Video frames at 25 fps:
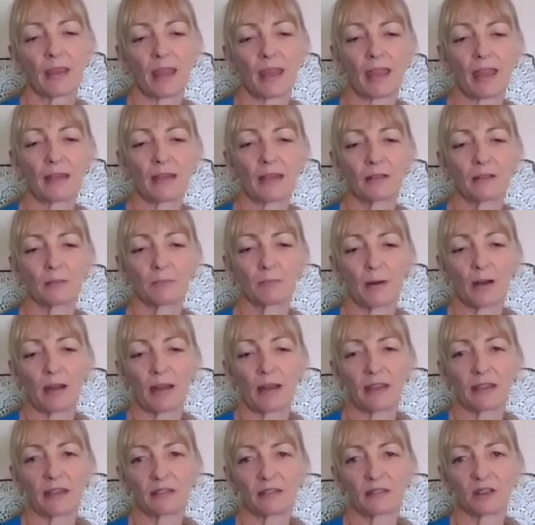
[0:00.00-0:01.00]
headed
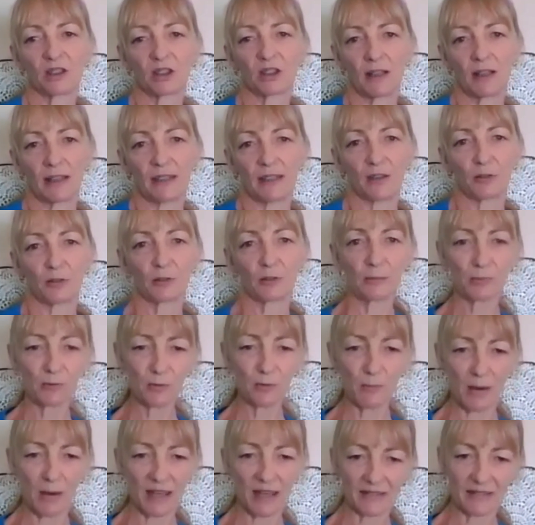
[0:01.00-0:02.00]
by Janine Gribble,
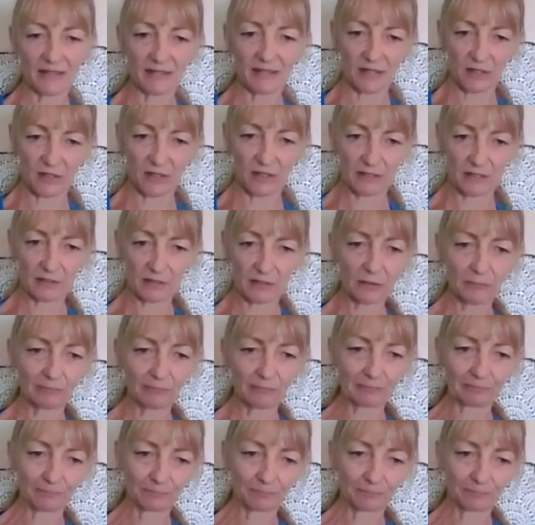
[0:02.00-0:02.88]
my sister-in-law.